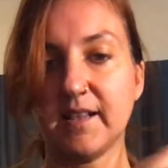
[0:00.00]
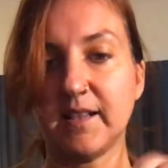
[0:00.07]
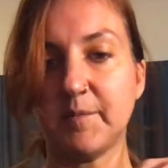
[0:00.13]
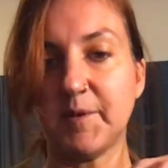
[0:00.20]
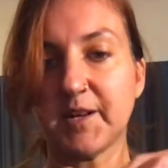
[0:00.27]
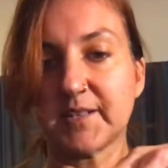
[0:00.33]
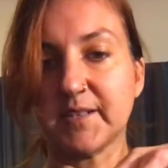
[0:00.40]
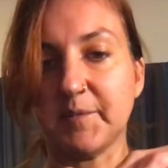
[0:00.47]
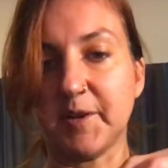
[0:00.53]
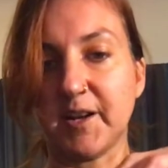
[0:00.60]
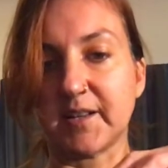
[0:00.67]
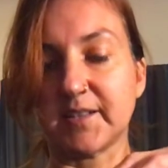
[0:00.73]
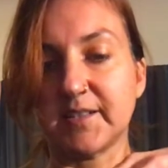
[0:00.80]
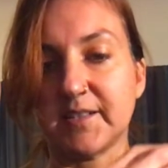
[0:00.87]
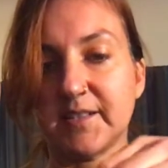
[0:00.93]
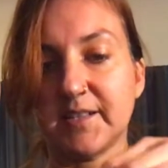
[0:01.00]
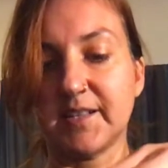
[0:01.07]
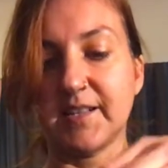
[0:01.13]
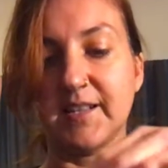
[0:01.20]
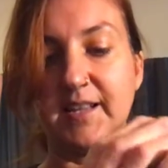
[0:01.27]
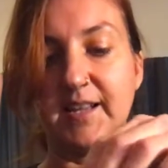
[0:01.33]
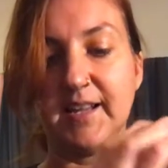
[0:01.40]
the Moxa box.
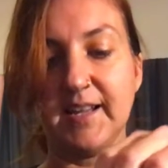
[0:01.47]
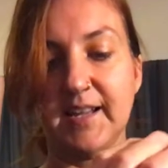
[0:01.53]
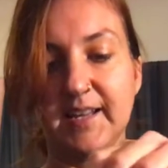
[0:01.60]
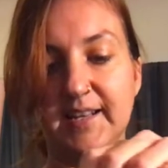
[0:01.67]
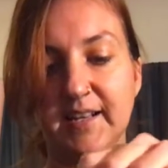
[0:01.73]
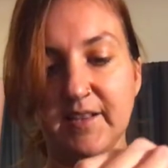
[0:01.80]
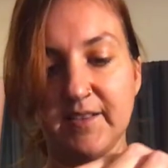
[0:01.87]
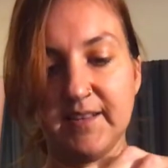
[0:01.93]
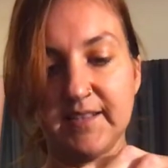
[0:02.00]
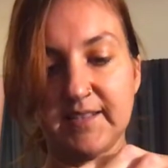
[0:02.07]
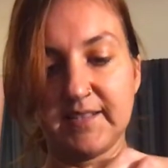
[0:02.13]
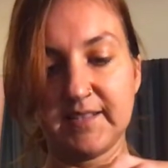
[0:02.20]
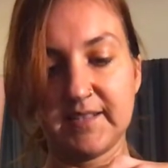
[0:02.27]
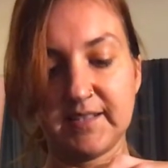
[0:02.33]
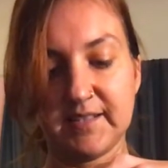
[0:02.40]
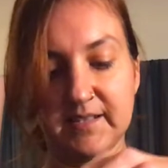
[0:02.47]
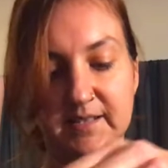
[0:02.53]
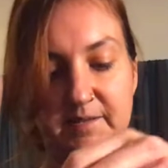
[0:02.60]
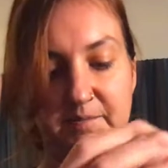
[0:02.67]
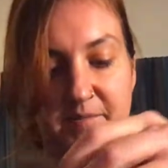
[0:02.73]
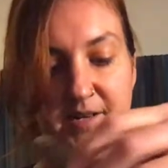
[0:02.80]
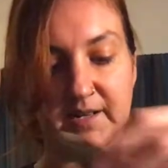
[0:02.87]
Now this
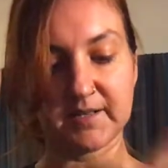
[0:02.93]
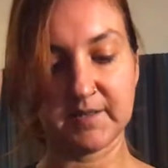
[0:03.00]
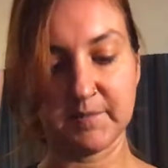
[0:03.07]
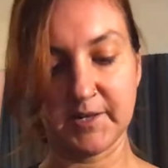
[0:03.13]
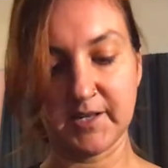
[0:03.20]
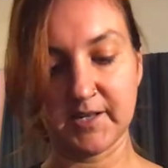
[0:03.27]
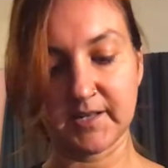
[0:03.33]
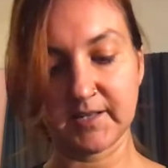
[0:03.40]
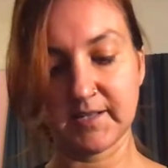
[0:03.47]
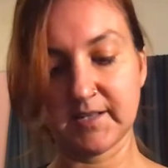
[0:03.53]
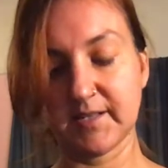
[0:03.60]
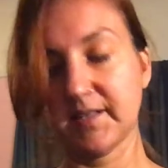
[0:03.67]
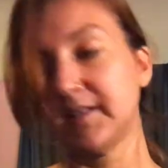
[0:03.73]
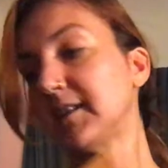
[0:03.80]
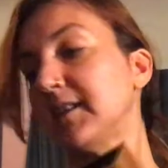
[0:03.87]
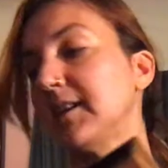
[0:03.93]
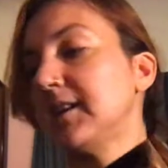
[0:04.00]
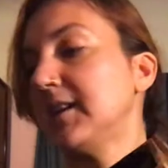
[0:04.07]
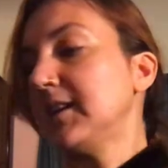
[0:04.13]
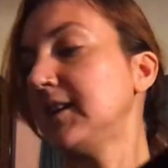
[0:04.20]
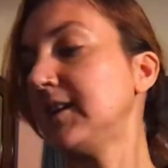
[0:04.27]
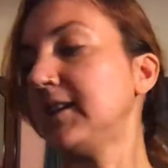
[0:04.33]
Moxa box
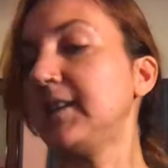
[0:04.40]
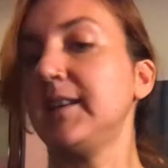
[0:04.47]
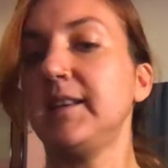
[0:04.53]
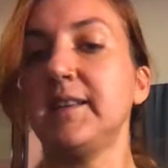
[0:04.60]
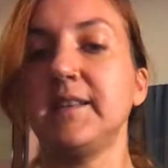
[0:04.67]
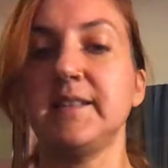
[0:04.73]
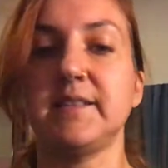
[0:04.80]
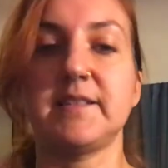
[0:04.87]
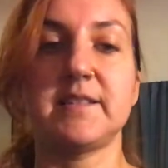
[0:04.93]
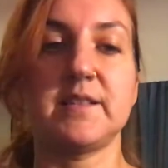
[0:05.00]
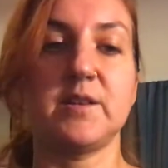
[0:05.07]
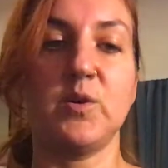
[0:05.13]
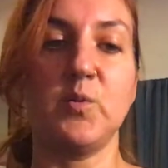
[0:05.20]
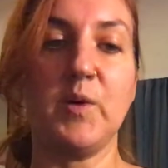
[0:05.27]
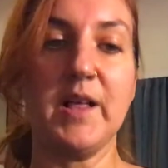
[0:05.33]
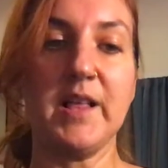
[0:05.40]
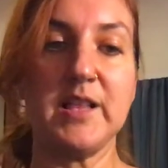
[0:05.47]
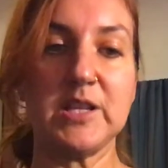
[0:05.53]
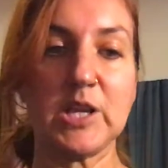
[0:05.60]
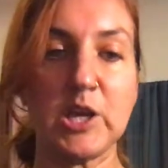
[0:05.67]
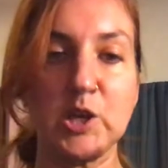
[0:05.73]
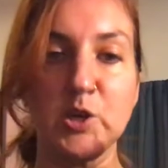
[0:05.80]
is
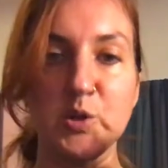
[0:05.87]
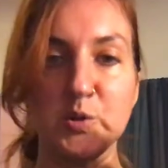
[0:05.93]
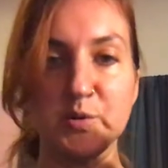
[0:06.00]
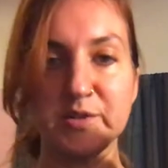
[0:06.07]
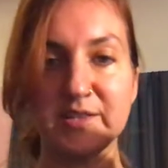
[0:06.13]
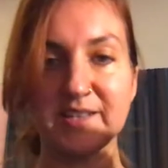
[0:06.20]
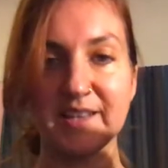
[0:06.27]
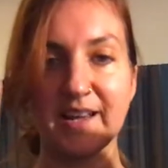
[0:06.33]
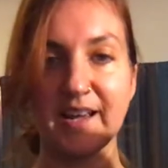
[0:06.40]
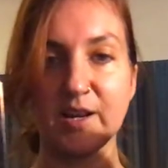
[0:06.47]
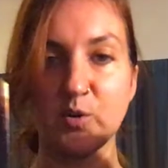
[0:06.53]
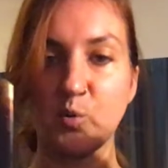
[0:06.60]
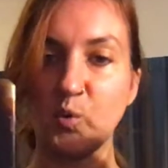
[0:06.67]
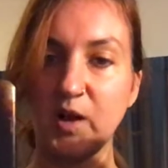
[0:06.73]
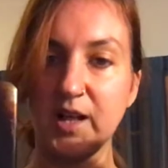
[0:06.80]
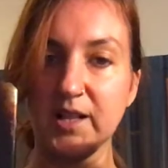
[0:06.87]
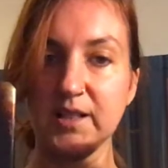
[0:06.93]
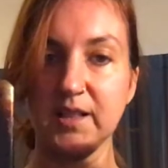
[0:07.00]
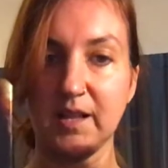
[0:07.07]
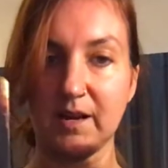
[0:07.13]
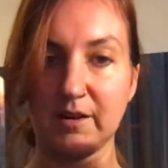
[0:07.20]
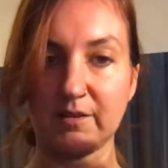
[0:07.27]
well used and well
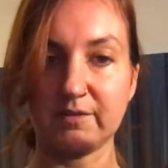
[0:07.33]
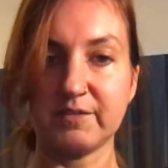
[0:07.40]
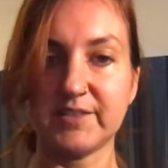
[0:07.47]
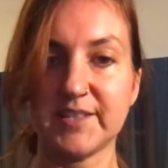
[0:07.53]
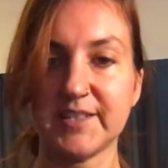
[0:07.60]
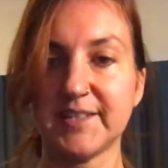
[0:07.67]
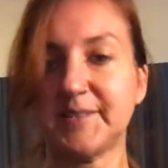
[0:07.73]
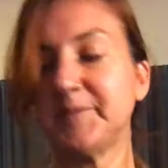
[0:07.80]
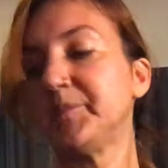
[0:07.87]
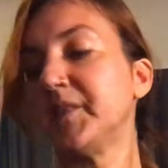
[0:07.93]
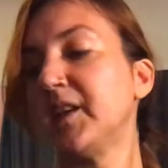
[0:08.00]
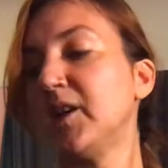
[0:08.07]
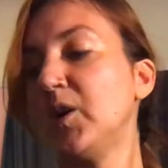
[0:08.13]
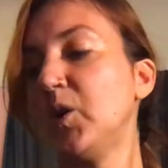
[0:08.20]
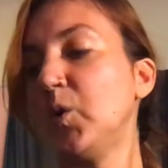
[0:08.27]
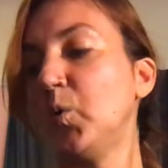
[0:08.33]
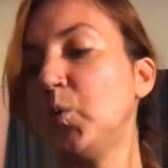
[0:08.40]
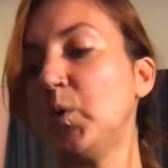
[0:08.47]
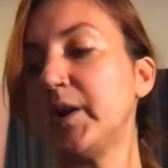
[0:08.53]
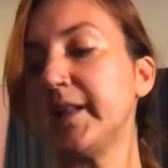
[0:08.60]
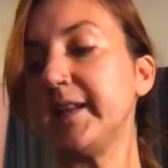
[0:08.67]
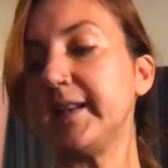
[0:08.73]
loved.
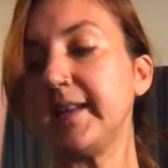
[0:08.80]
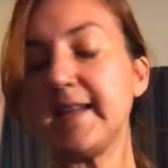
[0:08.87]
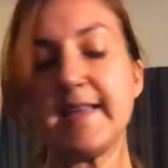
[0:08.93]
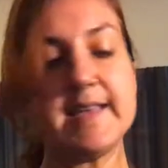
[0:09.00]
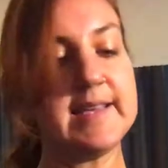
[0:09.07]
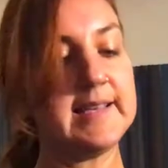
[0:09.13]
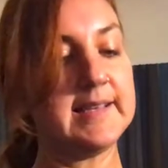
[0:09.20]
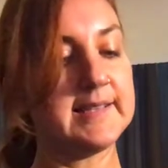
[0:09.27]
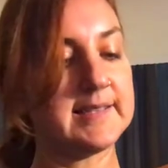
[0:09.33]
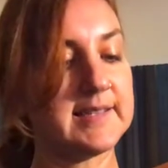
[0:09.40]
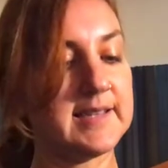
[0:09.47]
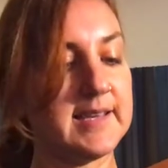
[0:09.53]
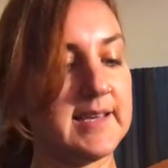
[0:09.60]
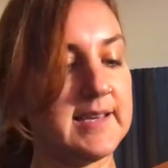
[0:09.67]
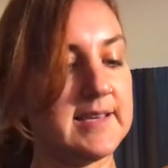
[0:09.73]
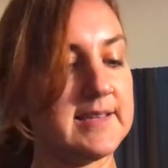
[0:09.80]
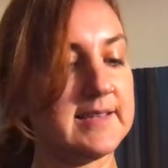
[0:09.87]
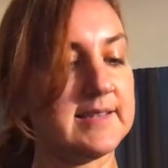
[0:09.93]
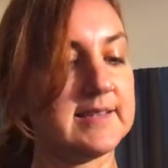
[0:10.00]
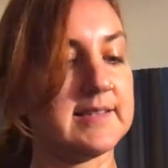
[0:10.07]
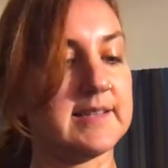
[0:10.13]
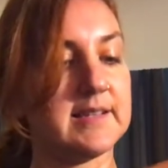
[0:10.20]
What it is
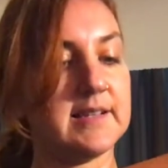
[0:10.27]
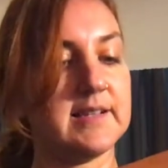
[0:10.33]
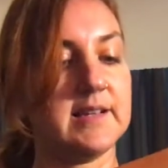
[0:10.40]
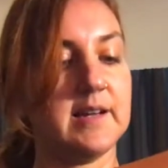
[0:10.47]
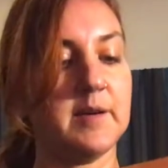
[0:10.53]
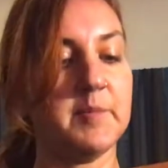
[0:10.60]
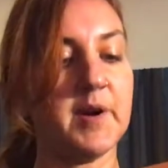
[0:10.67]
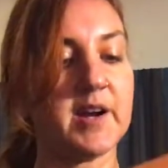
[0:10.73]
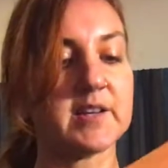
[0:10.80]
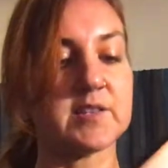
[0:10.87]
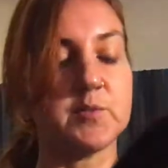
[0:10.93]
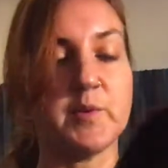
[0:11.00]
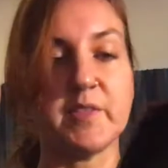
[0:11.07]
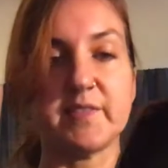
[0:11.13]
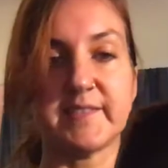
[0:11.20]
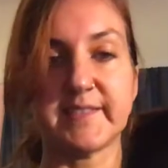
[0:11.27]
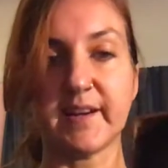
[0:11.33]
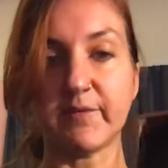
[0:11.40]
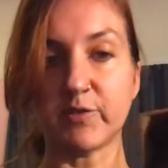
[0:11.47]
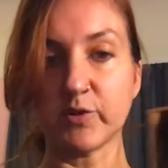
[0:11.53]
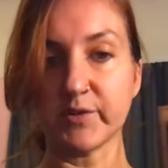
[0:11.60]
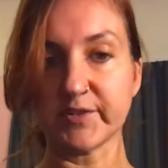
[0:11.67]
a box with
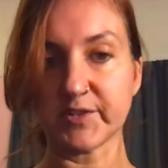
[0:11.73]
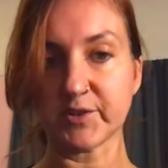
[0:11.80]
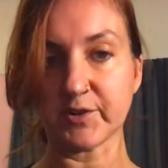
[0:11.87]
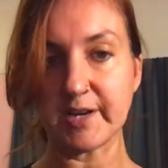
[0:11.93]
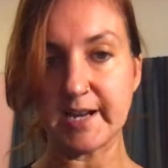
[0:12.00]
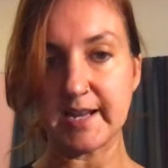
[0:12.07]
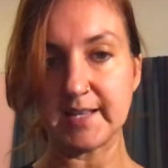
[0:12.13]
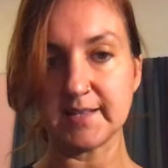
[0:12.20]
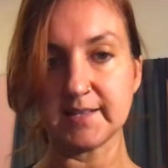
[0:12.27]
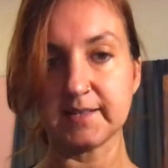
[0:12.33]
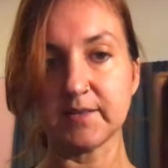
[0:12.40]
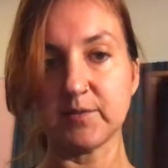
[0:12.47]
several screens